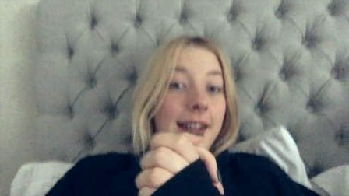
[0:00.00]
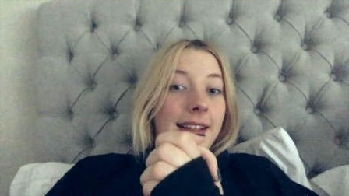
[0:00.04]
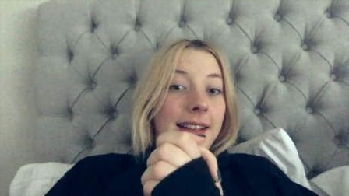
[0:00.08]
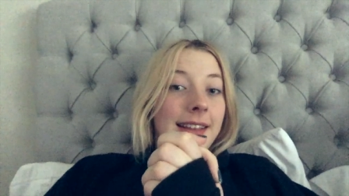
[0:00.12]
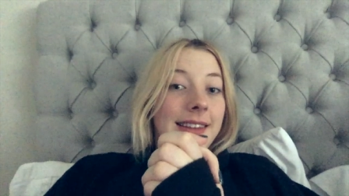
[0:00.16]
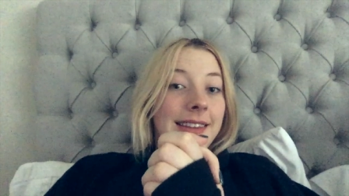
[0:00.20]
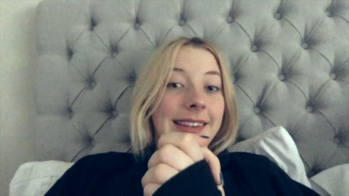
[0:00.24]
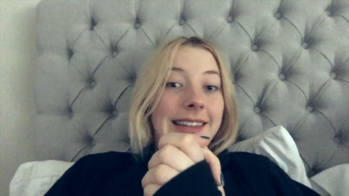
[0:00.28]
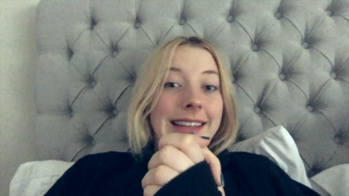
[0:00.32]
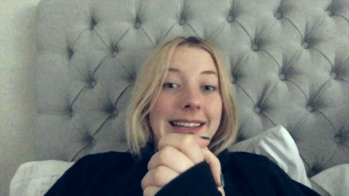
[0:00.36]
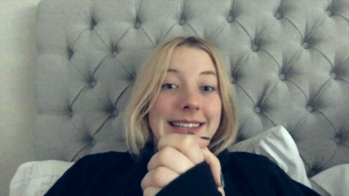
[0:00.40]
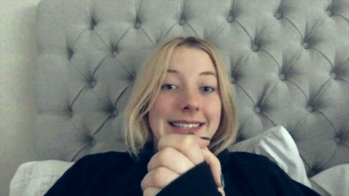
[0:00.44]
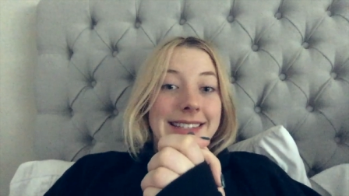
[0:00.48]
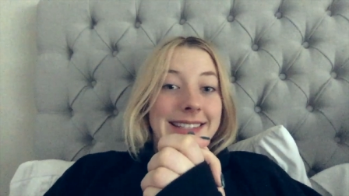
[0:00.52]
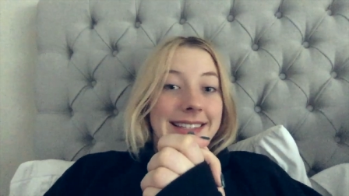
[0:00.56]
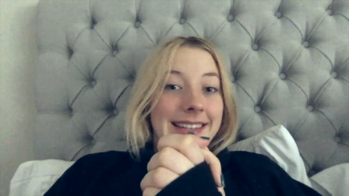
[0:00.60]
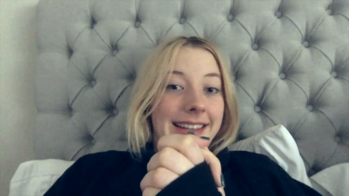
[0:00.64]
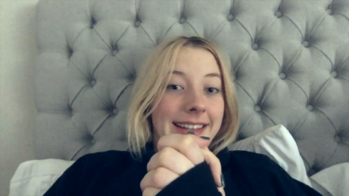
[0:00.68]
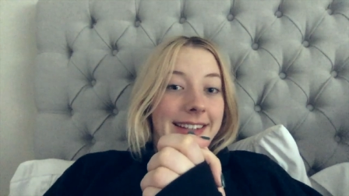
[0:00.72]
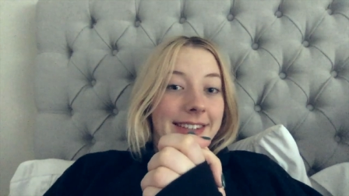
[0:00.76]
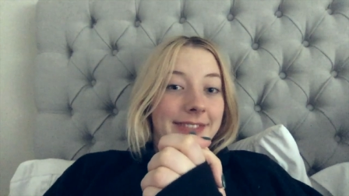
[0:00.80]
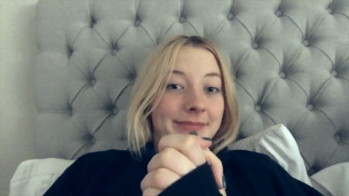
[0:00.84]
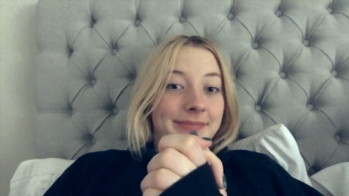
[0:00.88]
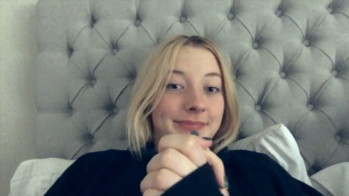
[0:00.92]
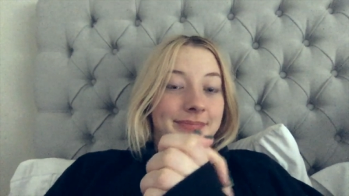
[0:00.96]

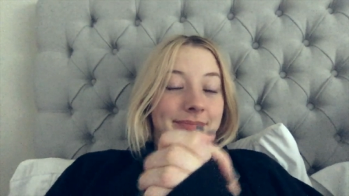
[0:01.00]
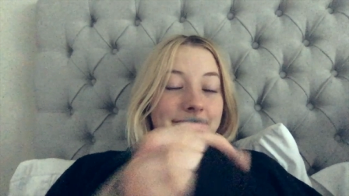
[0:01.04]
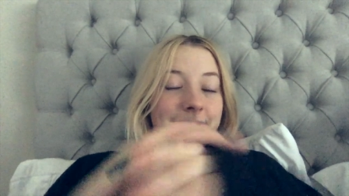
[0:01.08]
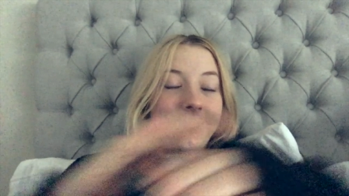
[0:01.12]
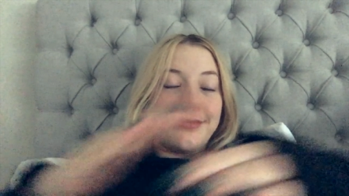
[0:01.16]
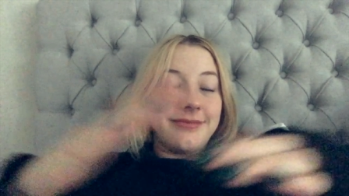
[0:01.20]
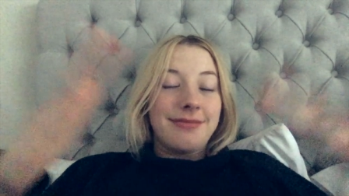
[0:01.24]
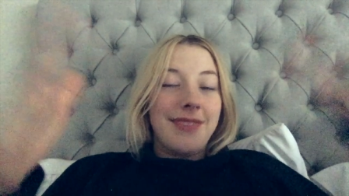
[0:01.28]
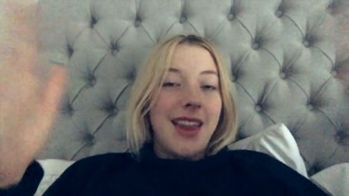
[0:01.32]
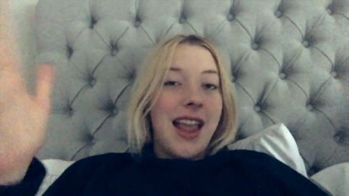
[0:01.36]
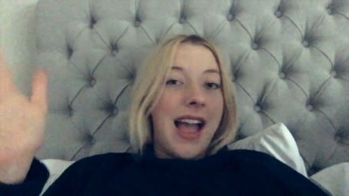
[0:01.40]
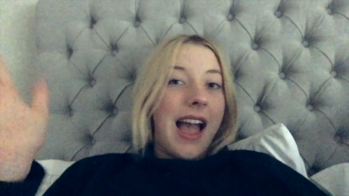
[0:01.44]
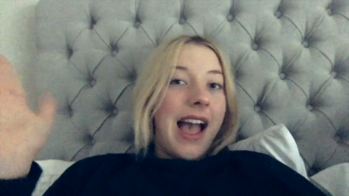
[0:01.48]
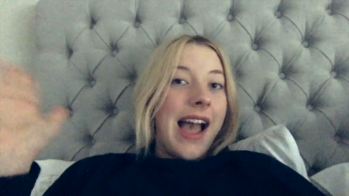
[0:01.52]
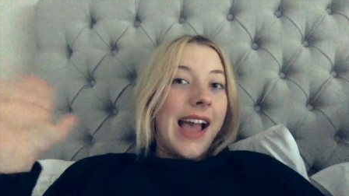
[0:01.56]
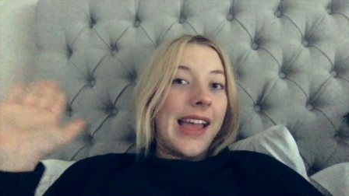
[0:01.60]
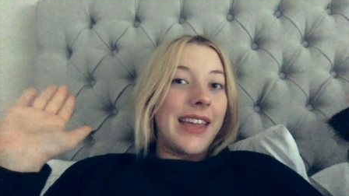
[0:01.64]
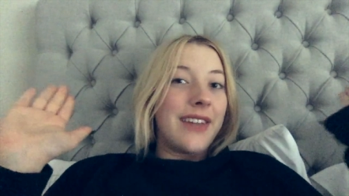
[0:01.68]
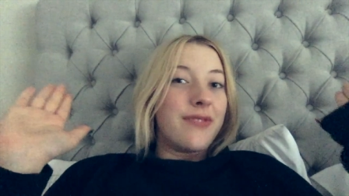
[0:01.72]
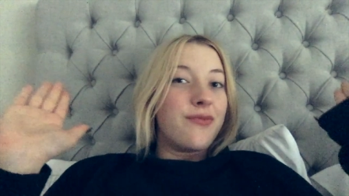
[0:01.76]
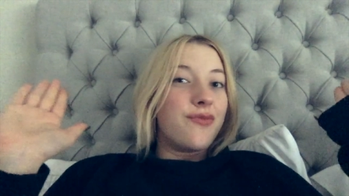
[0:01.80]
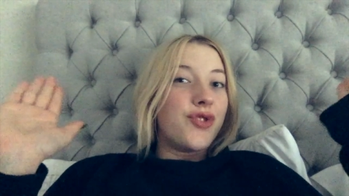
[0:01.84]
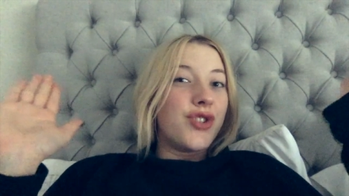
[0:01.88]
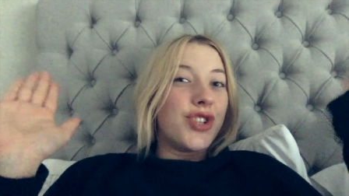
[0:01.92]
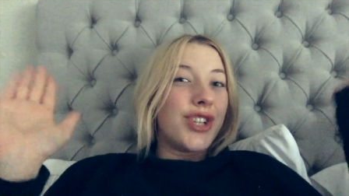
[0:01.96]
Listen, I
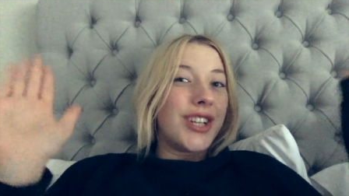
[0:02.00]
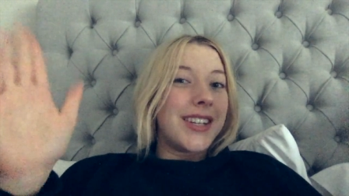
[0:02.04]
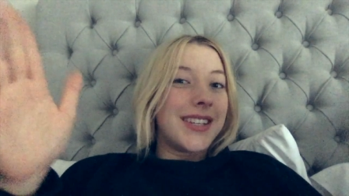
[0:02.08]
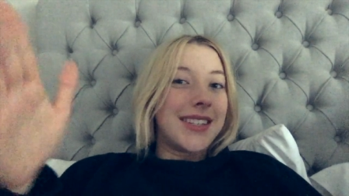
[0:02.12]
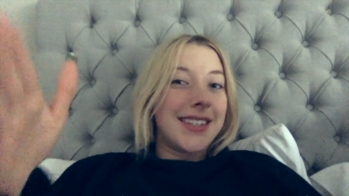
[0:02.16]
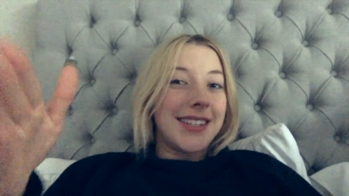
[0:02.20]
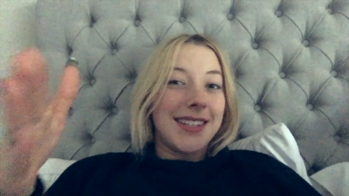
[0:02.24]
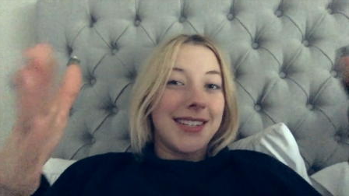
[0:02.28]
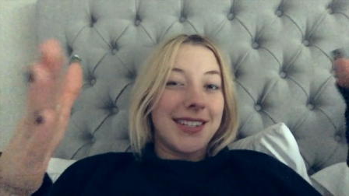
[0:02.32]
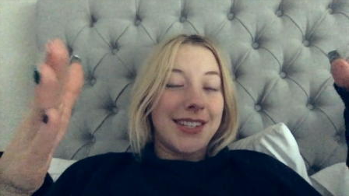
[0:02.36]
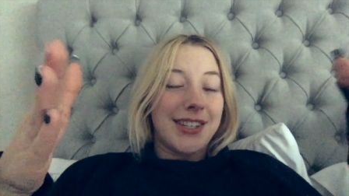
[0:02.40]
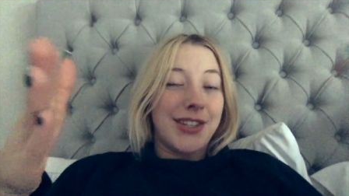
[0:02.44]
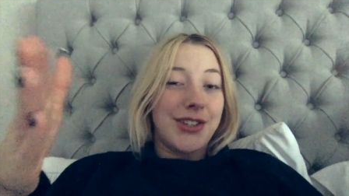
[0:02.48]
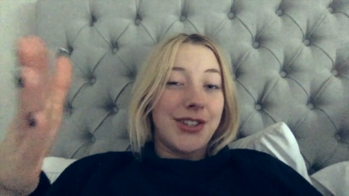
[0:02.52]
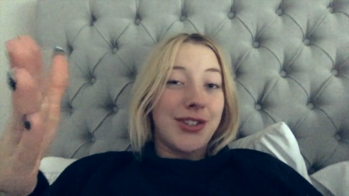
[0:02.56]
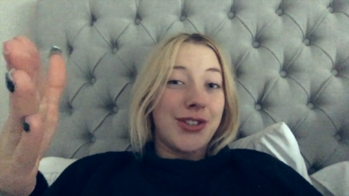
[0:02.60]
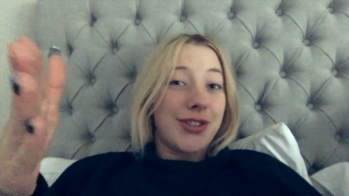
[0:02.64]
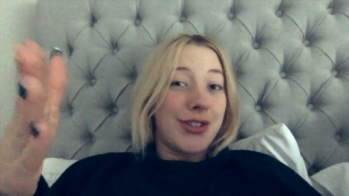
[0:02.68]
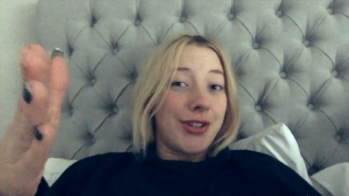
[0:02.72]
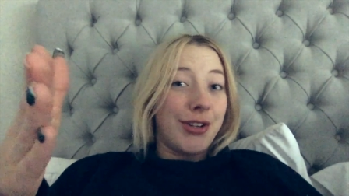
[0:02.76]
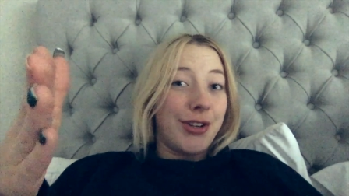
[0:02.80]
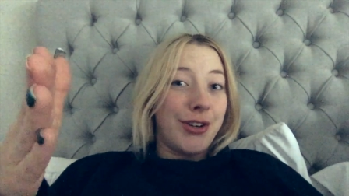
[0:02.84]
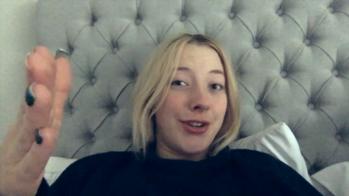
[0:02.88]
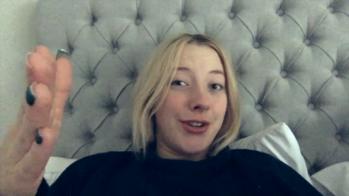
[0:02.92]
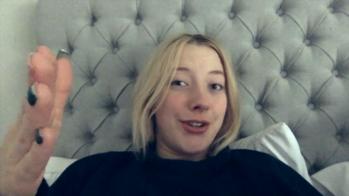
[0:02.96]
am just as
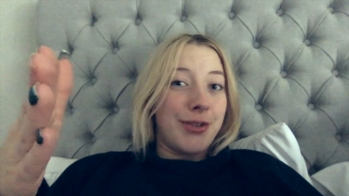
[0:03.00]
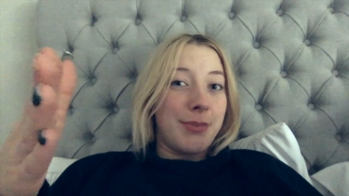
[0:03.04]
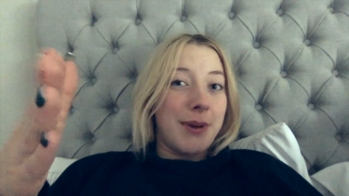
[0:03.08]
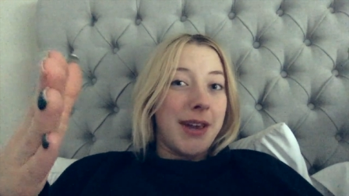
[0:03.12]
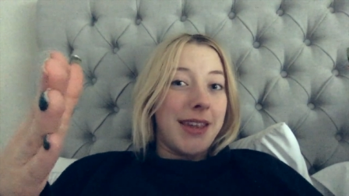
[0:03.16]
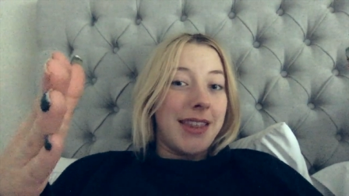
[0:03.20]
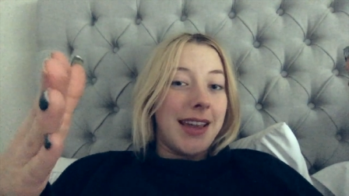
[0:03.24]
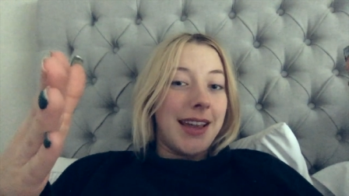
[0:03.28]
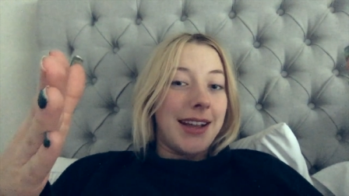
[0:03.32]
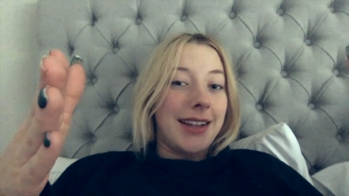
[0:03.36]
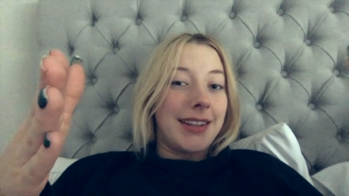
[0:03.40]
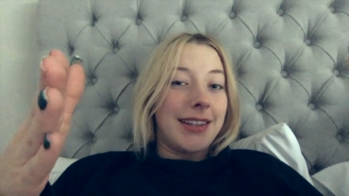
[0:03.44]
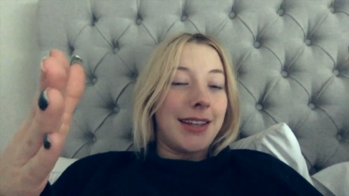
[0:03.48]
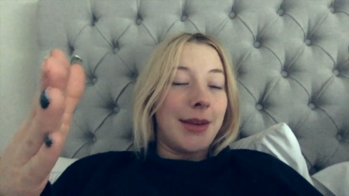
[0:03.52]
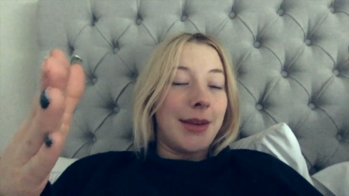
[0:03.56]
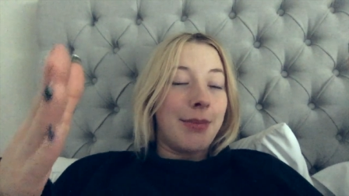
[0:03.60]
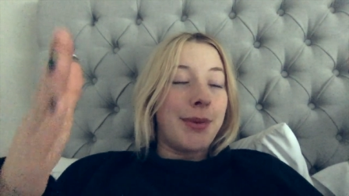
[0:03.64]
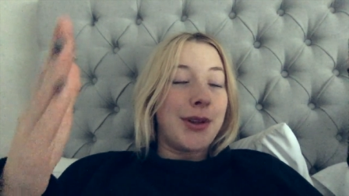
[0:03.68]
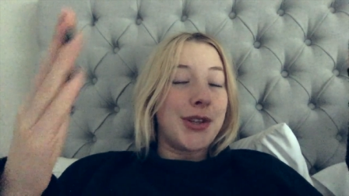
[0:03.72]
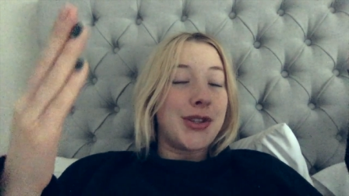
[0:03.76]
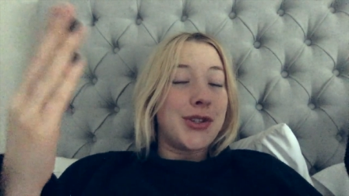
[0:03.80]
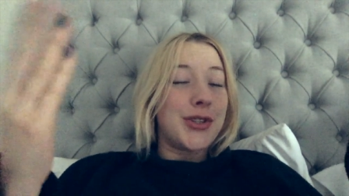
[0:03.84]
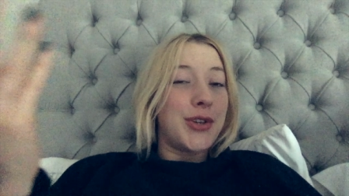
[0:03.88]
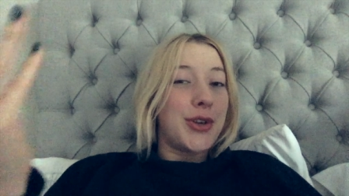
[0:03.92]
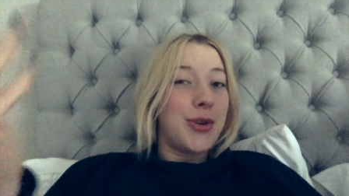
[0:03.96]
concerned by that clip
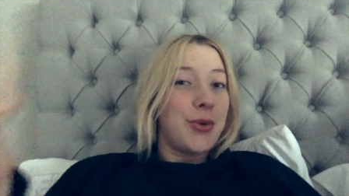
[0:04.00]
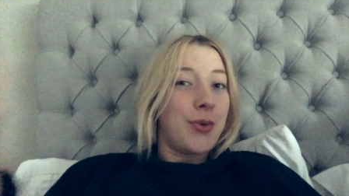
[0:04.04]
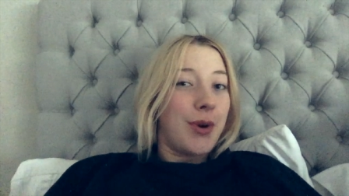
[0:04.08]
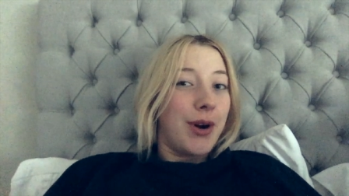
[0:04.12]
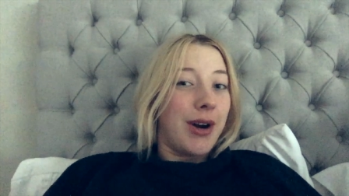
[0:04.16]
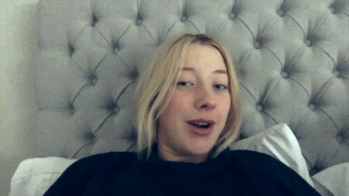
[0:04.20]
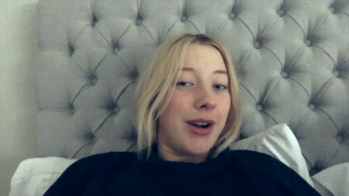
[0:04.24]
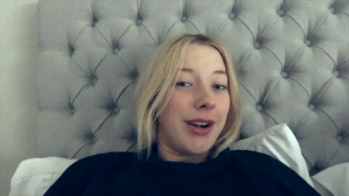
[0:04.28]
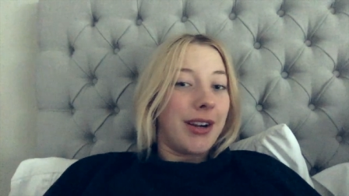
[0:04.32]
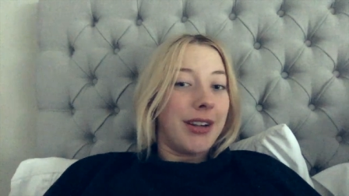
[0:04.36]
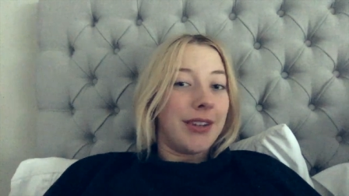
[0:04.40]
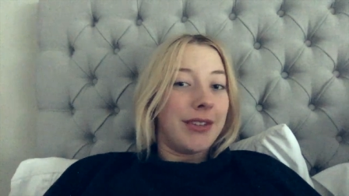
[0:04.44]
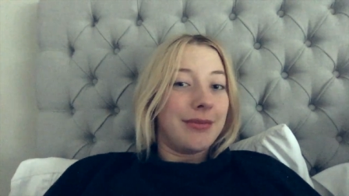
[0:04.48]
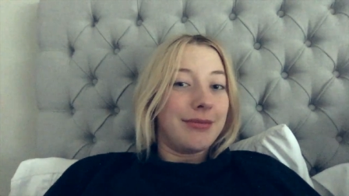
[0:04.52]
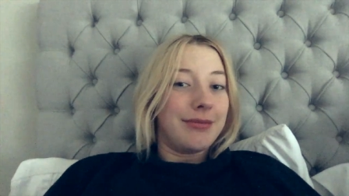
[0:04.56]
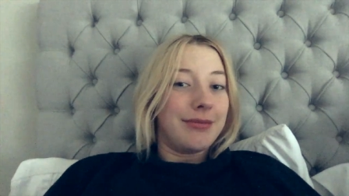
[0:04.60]
as you are.